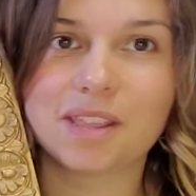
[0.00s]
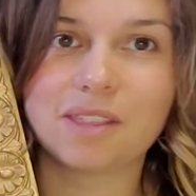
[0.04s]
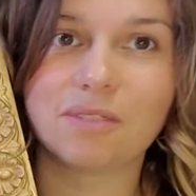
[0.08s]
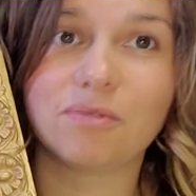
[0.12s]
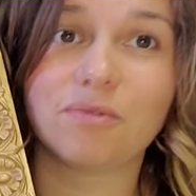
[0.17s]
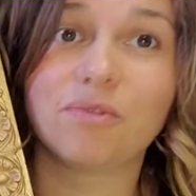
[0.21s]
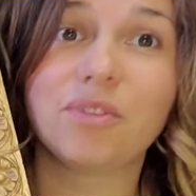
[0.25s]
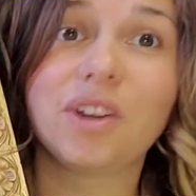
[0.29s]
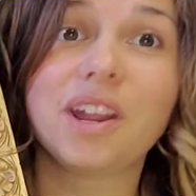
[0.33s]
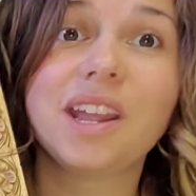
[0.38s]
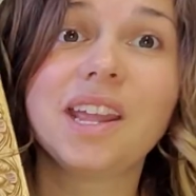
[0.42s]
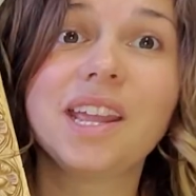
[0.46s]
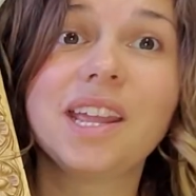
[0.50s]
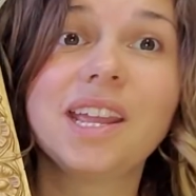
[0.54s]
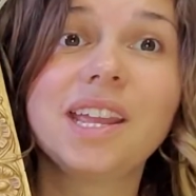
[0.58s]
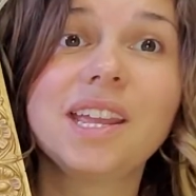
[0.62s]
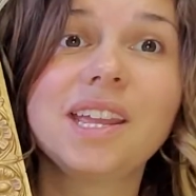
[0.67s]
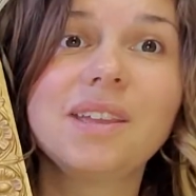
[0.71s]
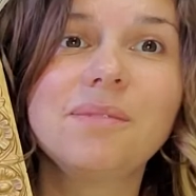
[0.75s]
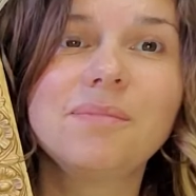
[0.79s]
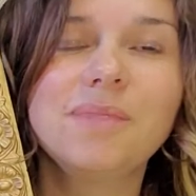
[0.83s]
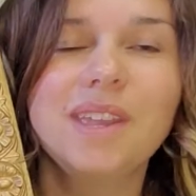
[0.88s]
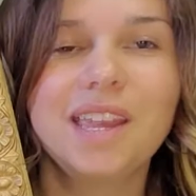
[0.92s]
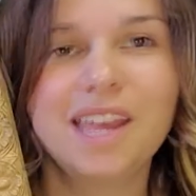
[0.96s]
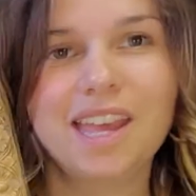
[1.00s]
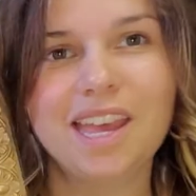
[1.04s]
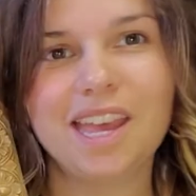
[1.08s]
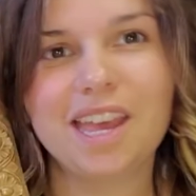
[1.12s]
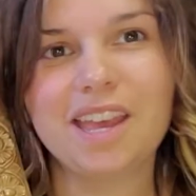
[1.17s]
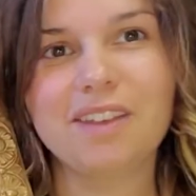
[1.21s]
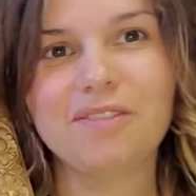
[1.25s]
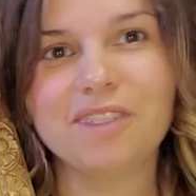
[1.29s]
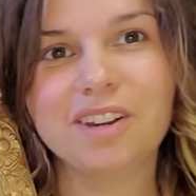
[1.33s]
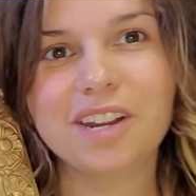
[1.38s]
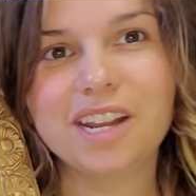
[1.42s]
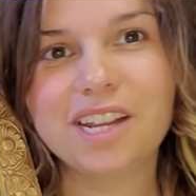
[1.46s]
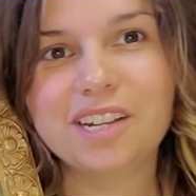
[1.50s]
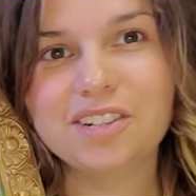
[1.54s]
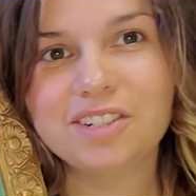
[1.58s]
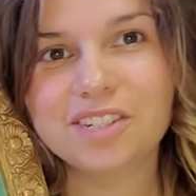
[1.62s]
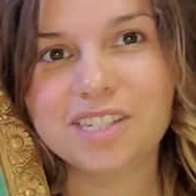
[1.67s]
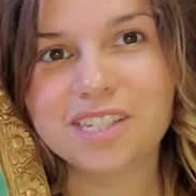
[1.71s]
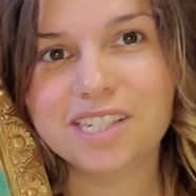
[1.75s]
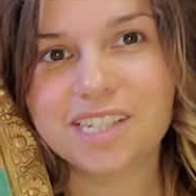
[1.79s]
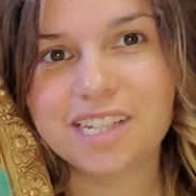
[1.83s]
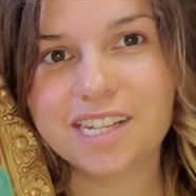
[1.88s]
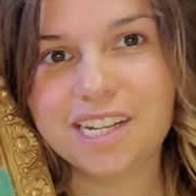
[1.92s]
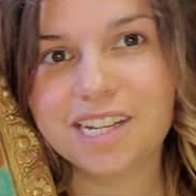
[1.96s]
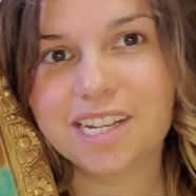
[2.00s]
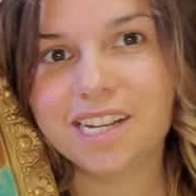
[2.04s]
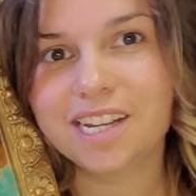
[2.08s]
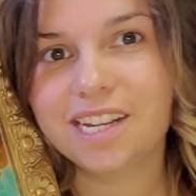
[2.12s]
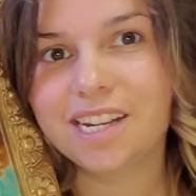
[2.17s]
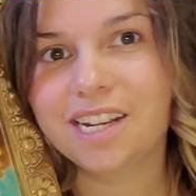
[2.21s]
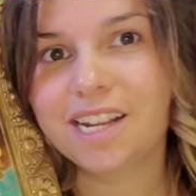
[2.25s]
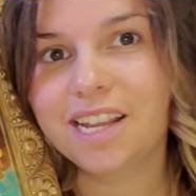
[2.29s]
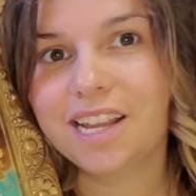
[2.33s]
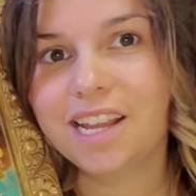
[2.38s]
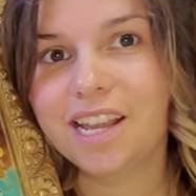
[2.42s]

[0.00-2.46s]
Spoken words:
frame. If you're interested